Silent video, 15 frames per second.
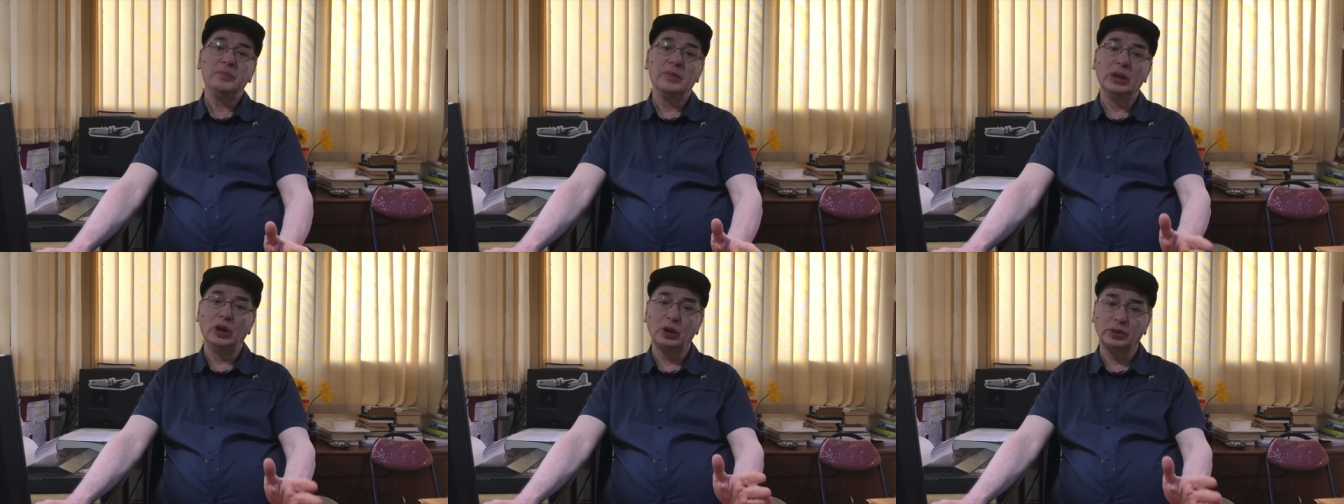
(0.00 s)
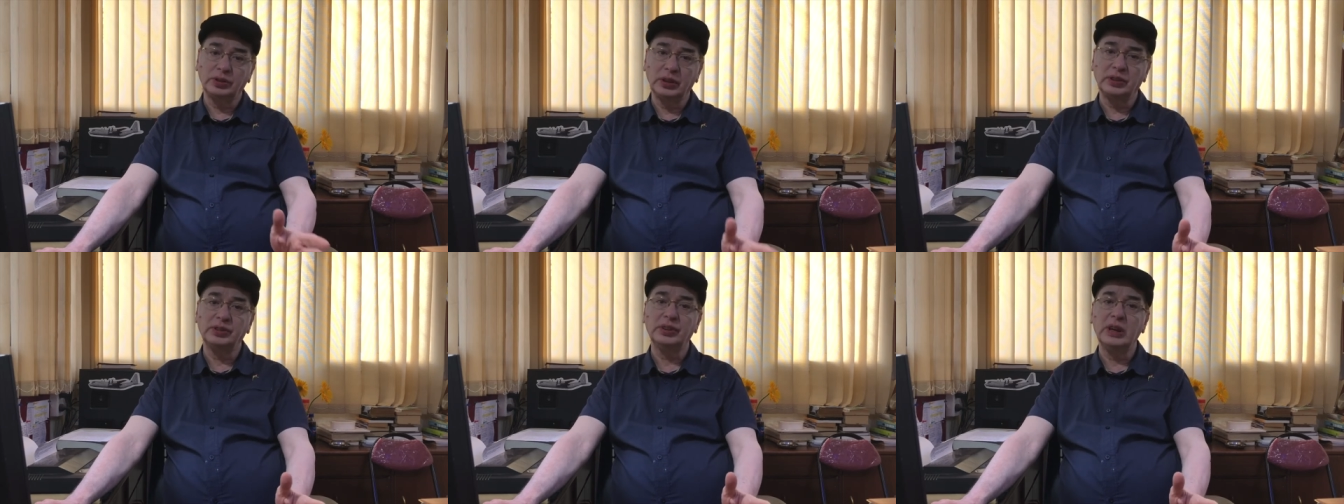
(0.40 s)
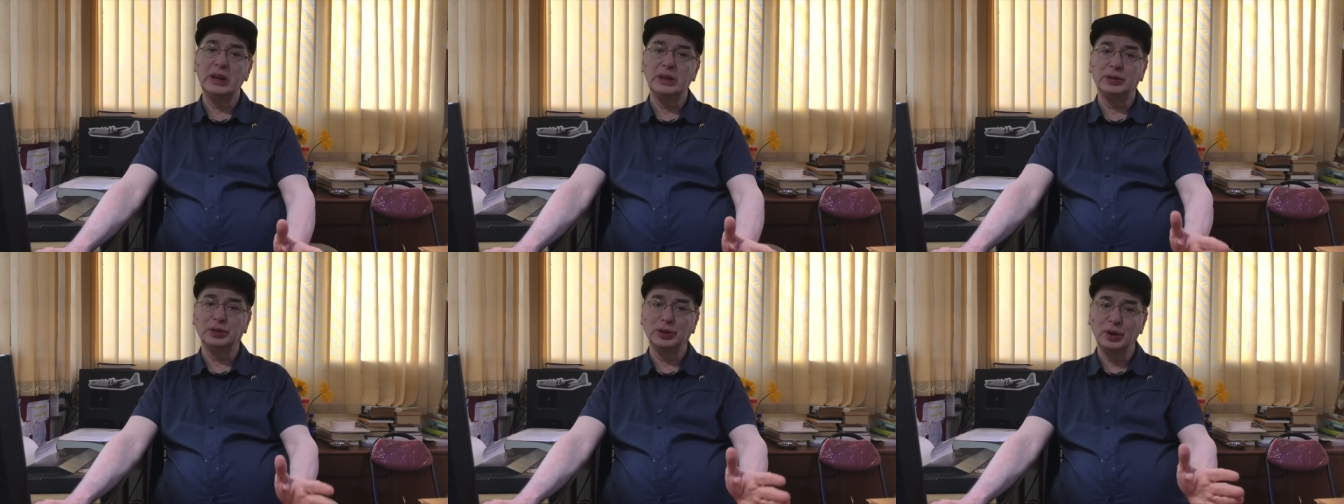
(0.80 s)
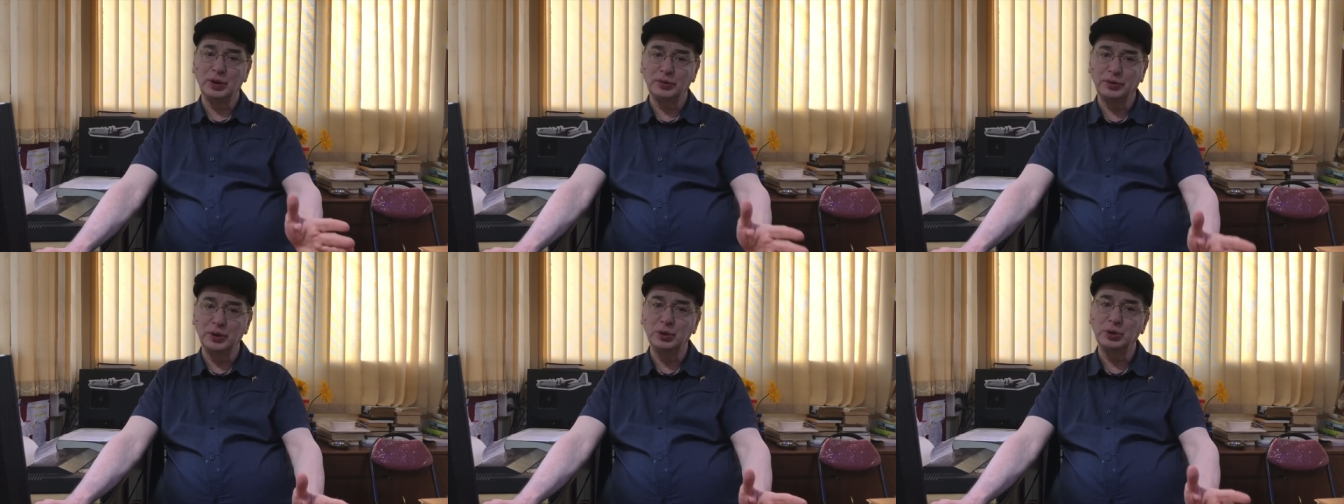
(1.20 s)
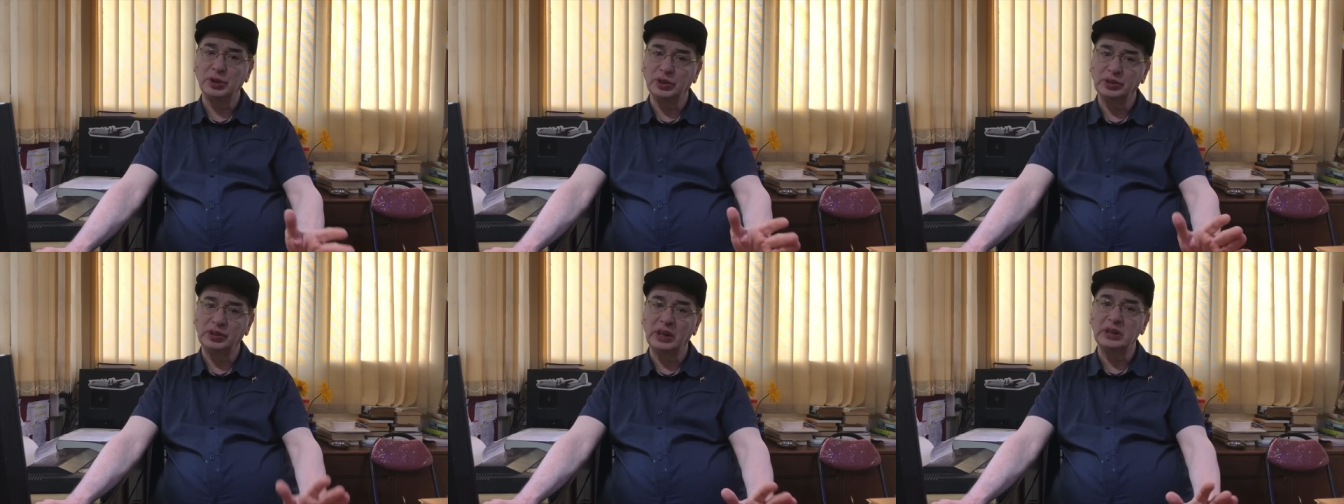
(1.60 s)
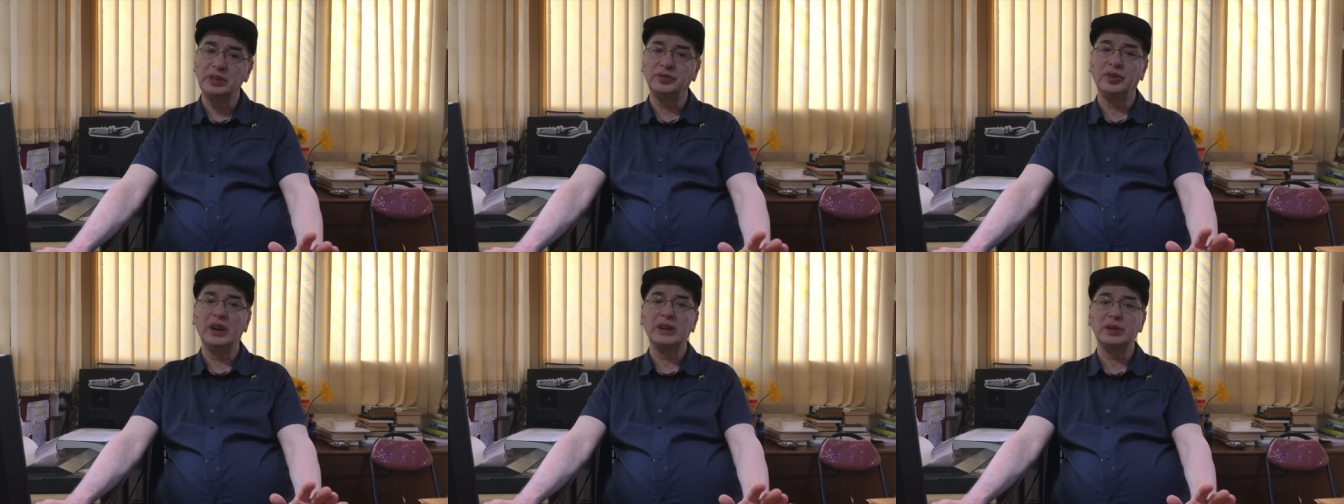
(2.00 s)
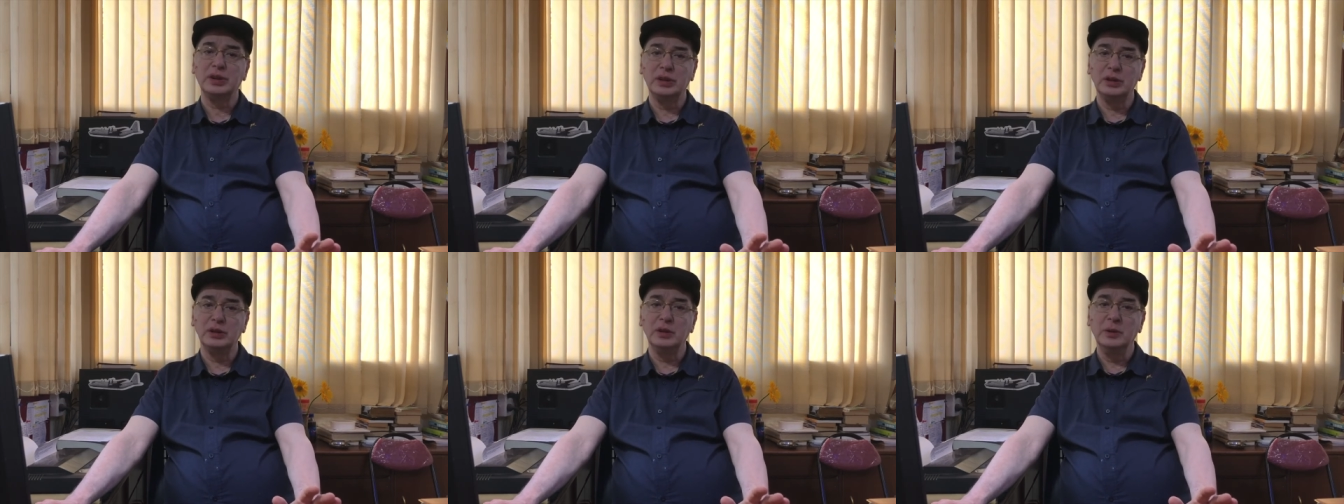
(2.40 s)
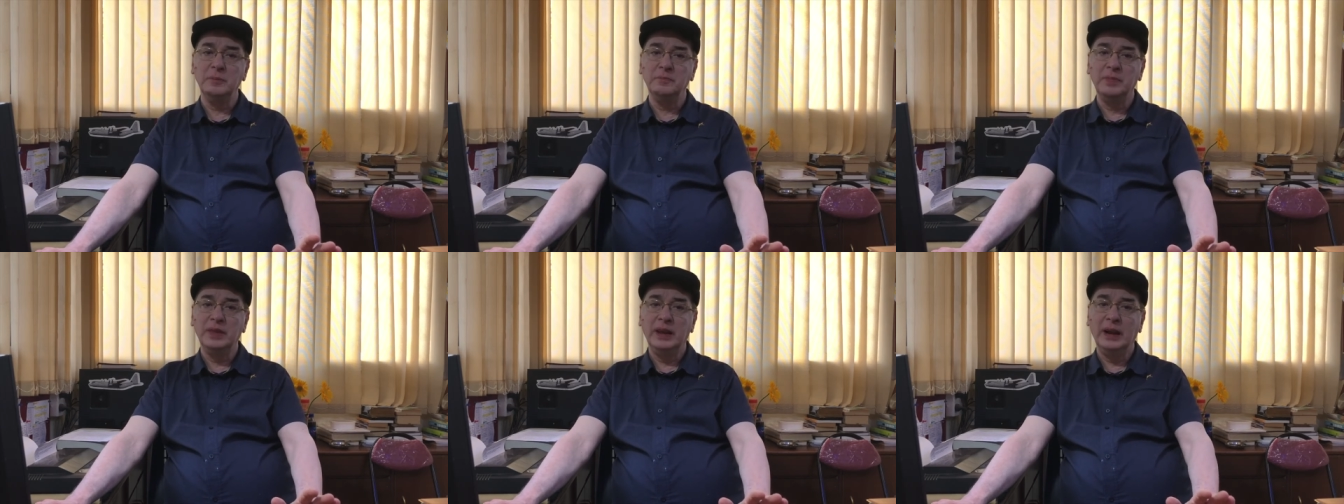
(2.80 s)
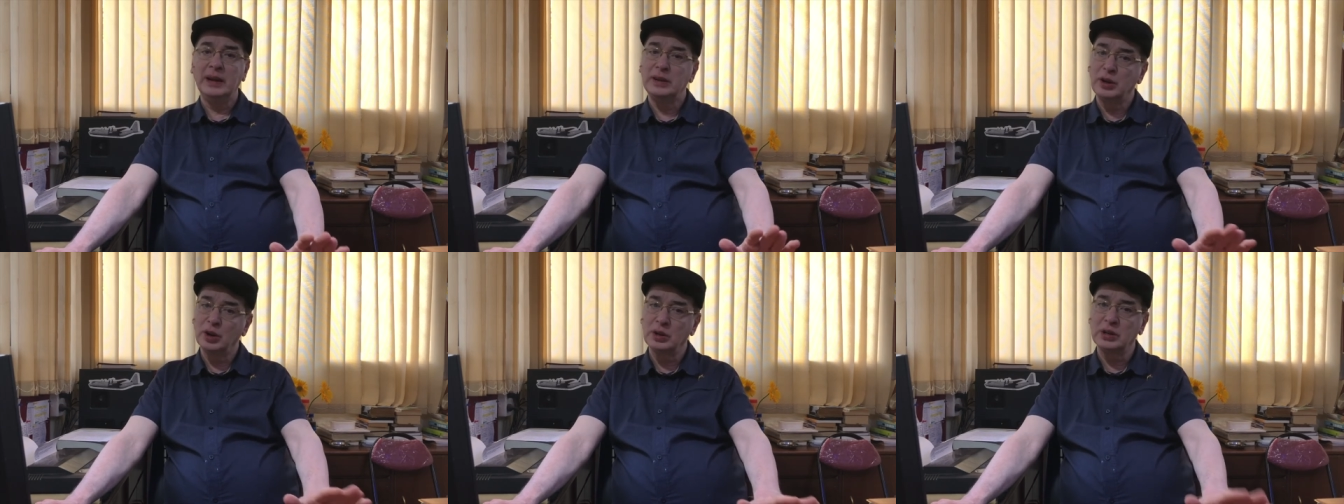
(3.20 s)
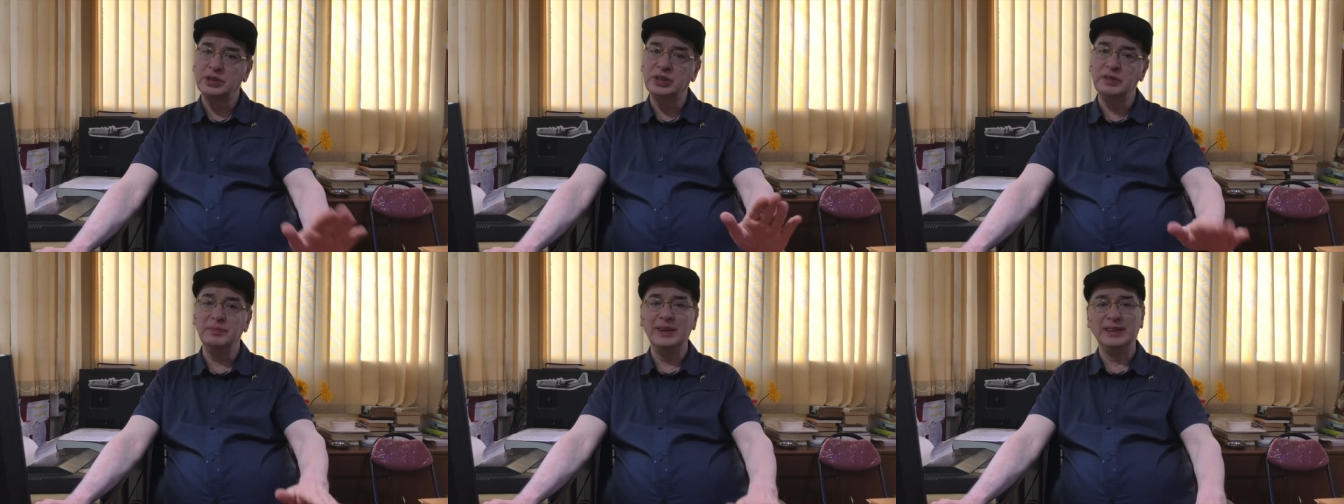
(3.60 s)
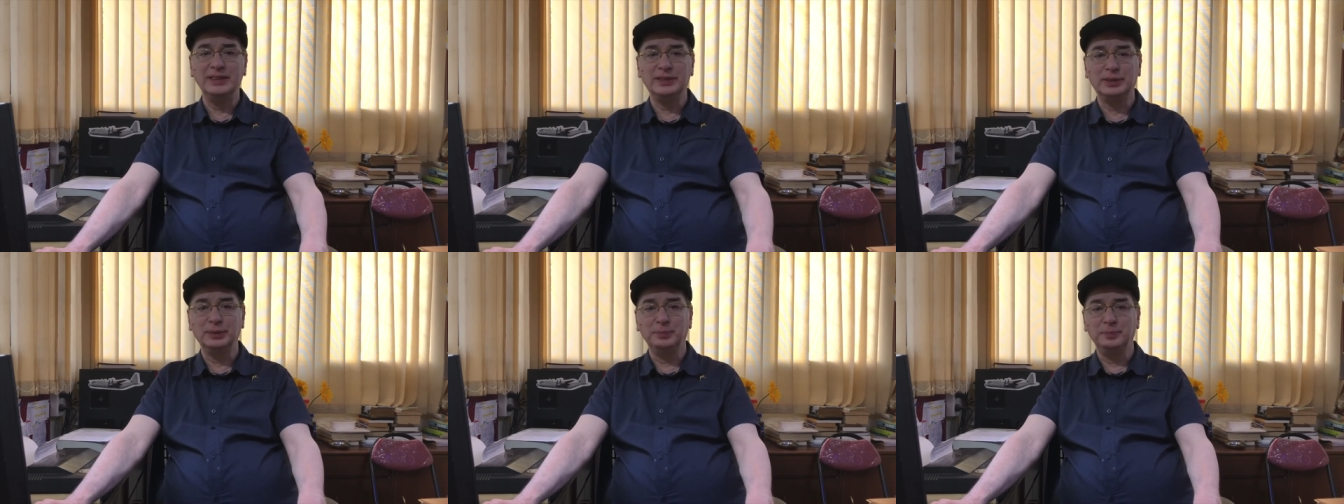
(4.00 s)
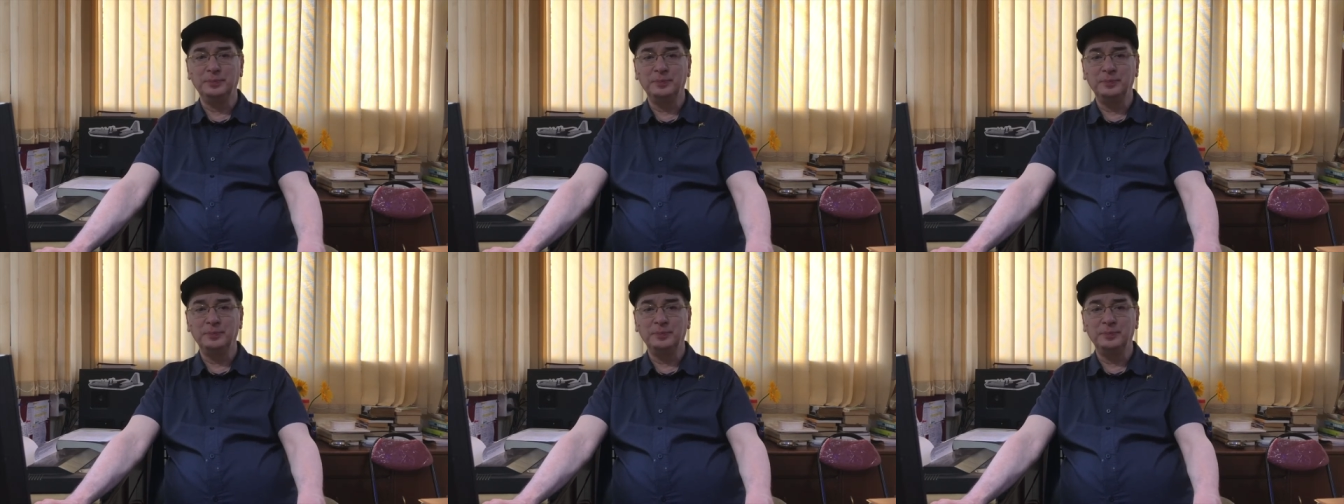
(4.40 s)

your success, your future satisfaction and your achievements.